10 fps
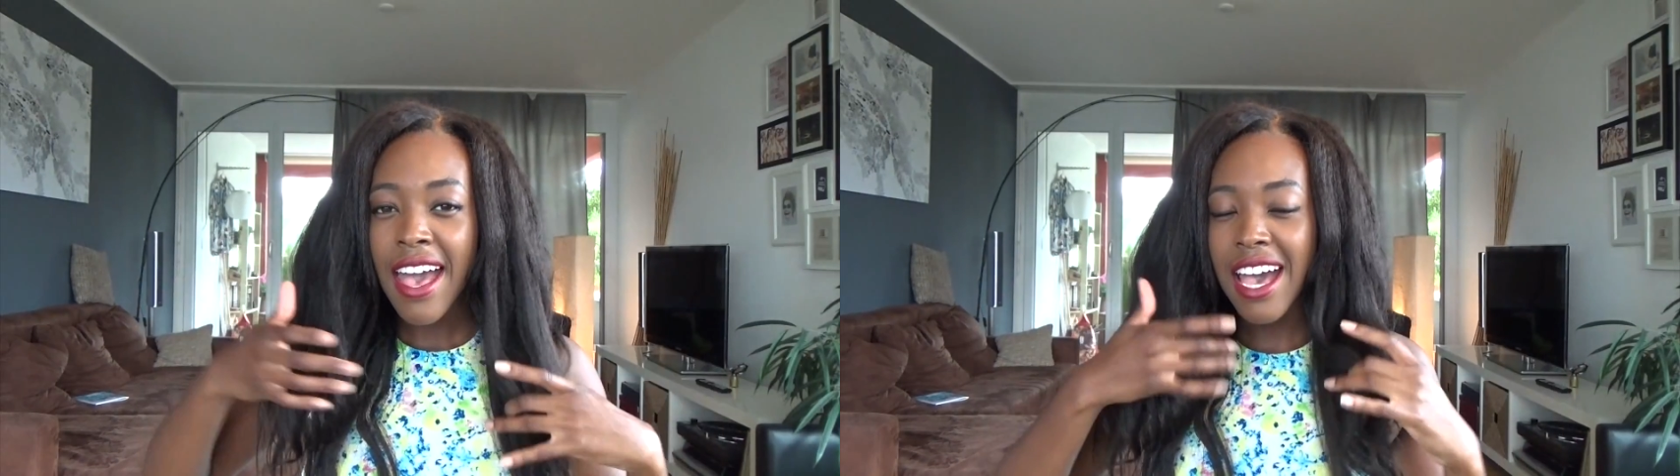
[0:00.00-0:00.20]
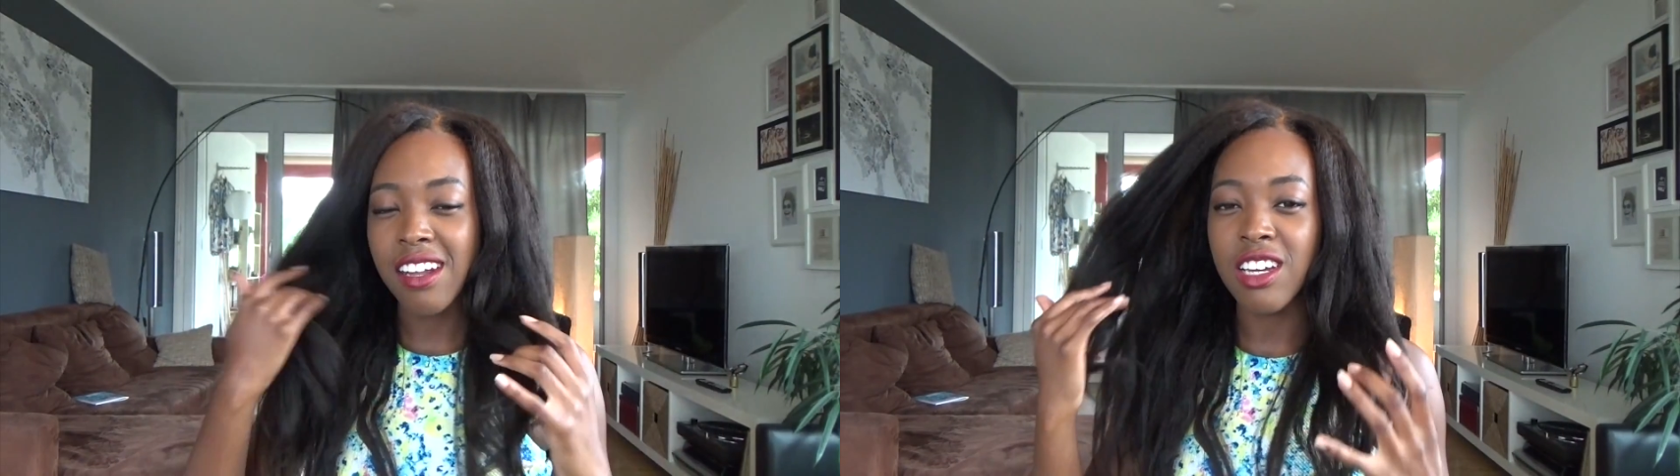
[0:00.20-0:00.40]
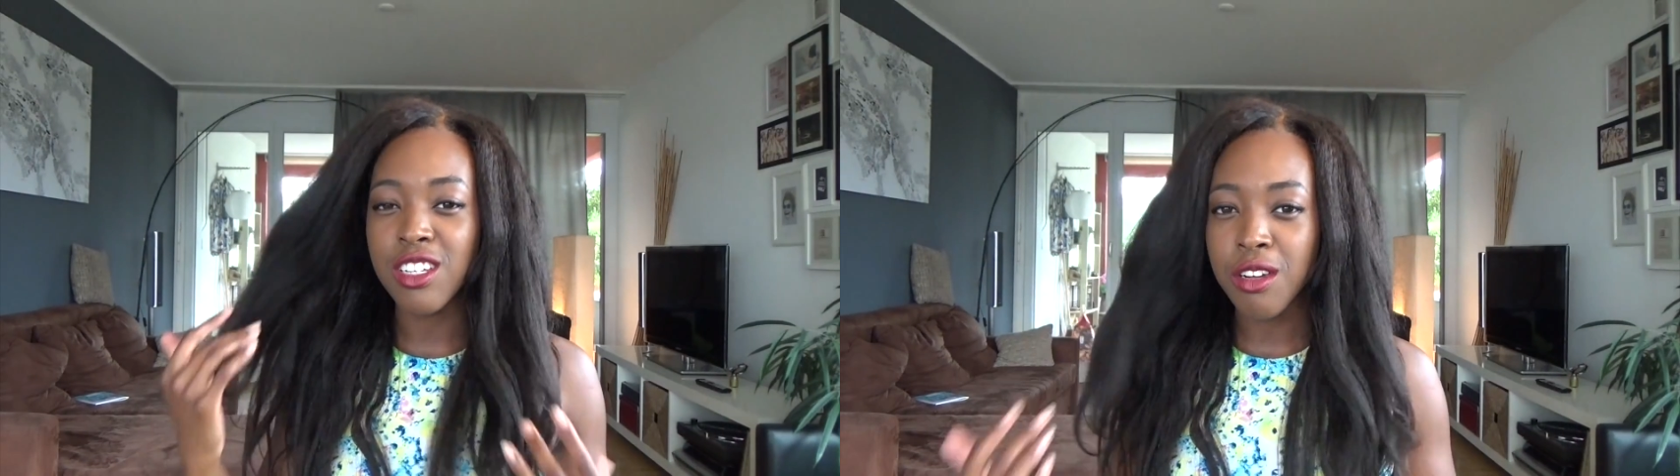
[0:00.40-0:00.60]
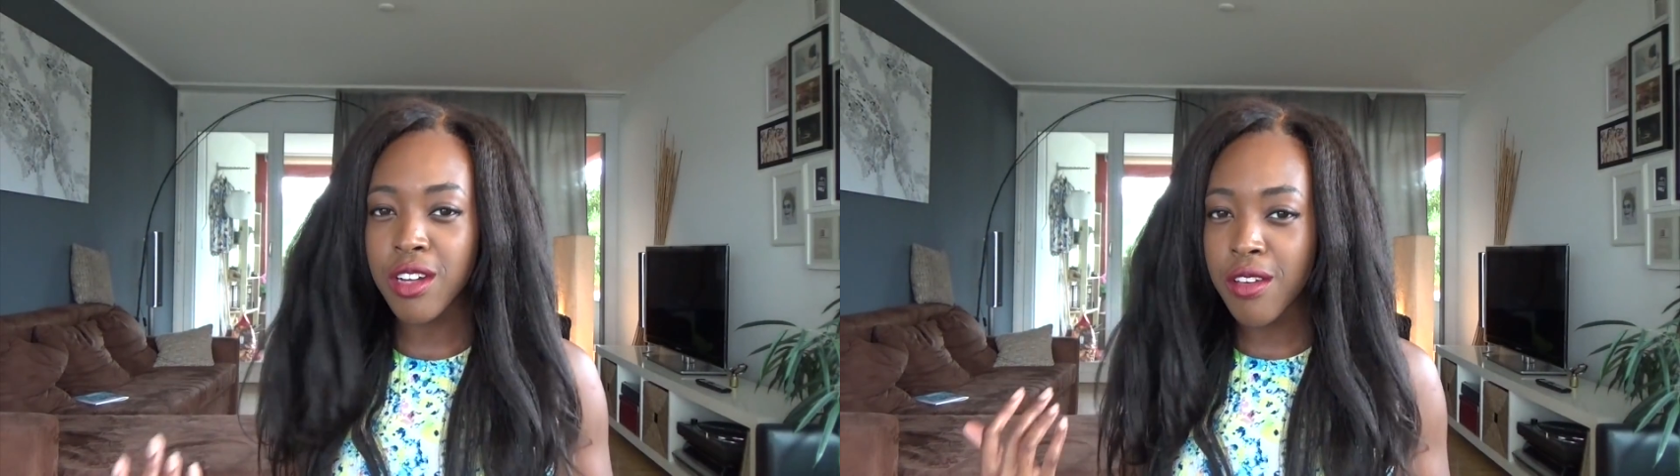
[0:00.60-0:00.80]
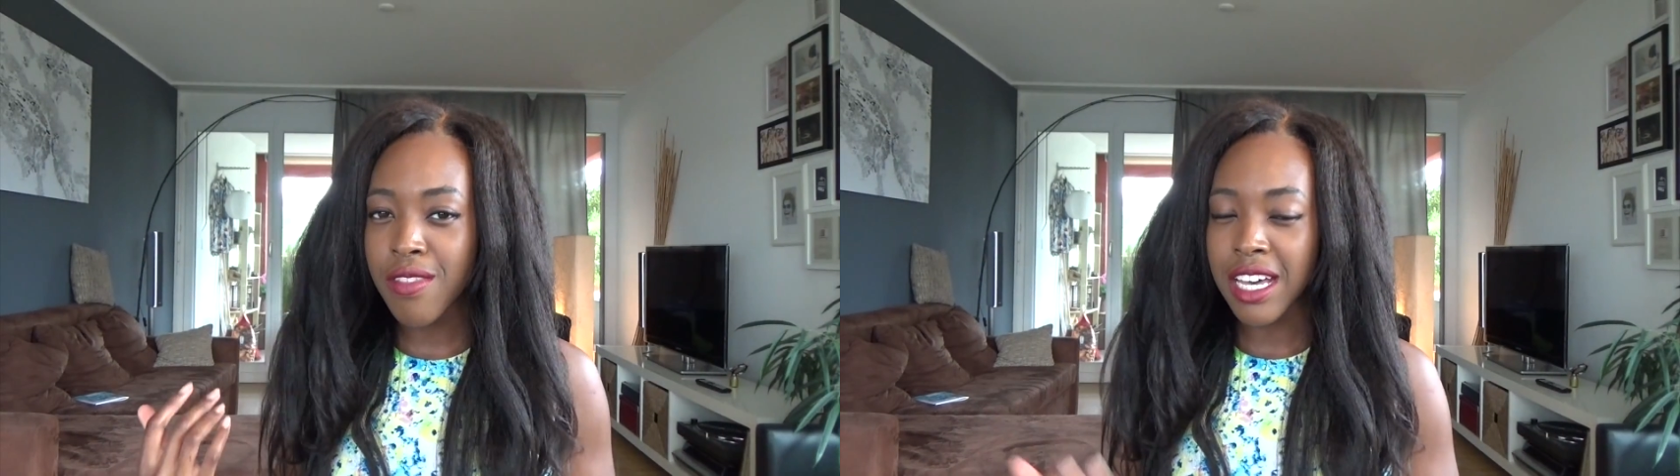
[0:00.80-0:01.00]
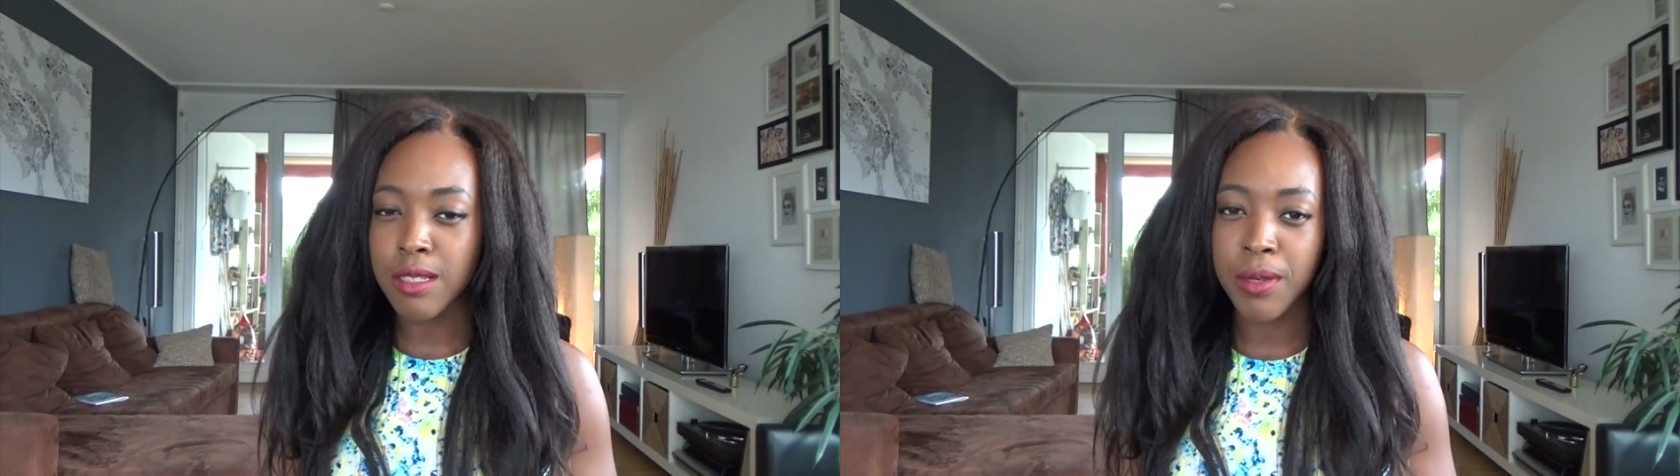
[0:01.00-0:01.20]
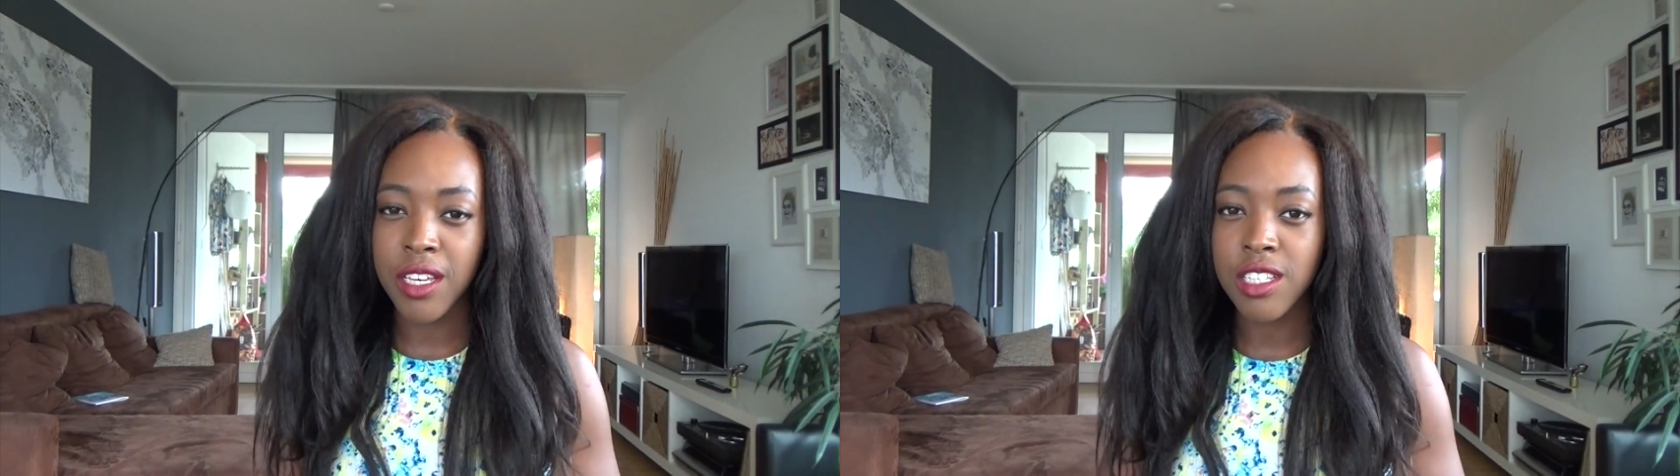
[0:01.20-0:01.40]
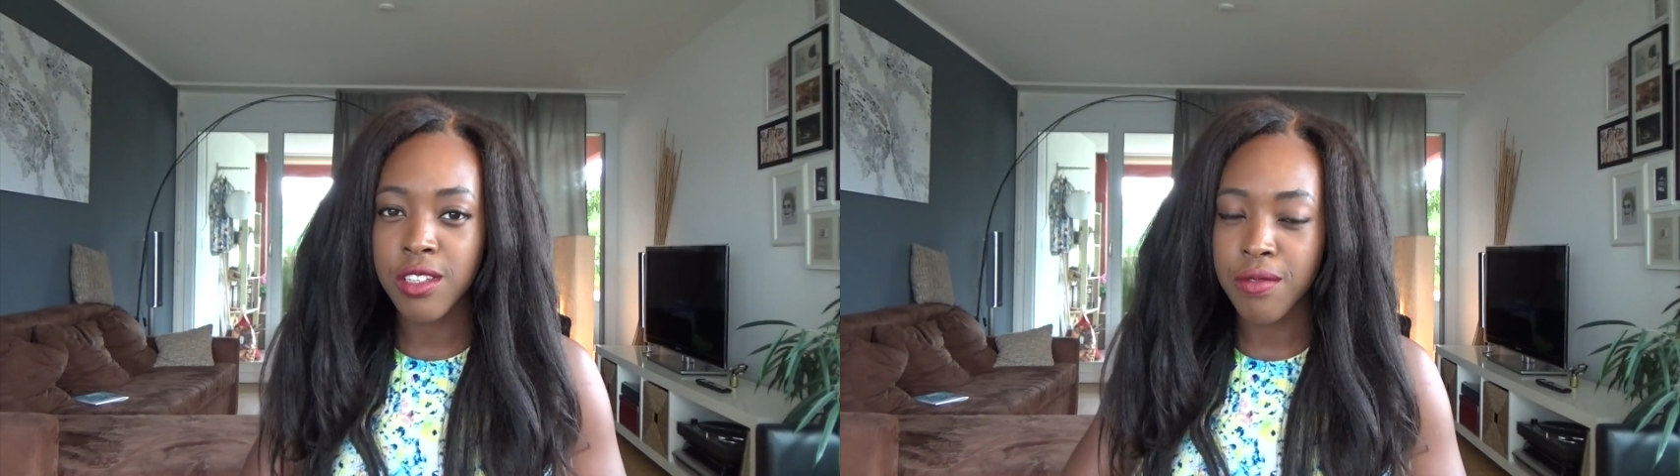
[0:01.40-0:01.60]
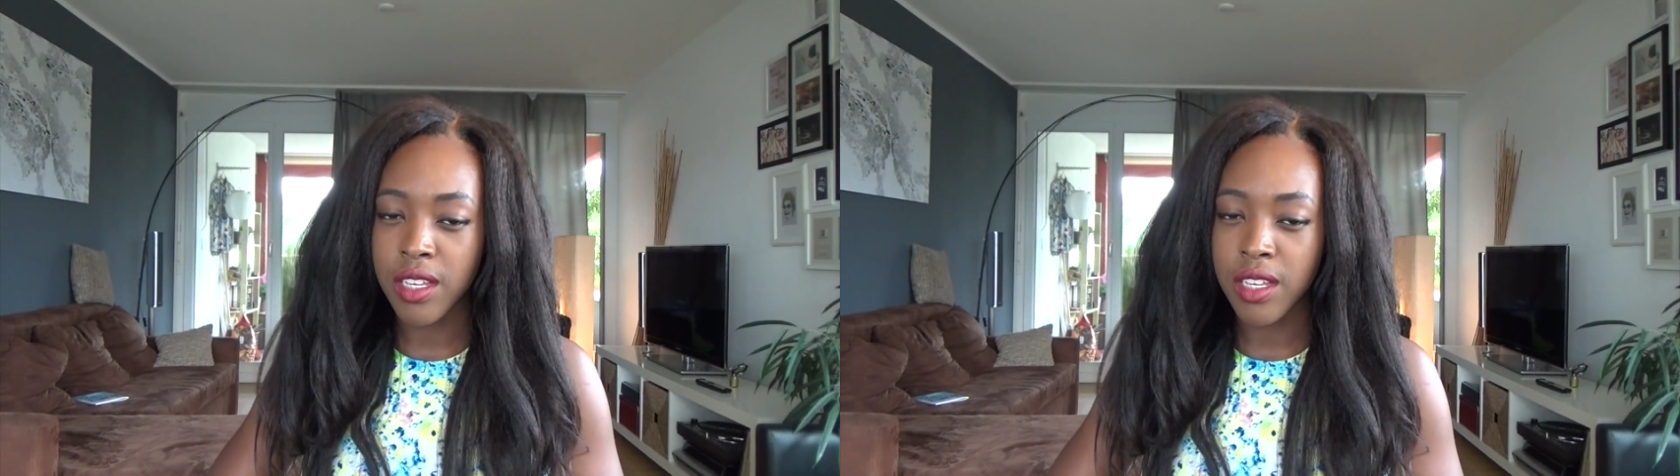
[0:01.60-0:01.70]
and I don't know if that's because of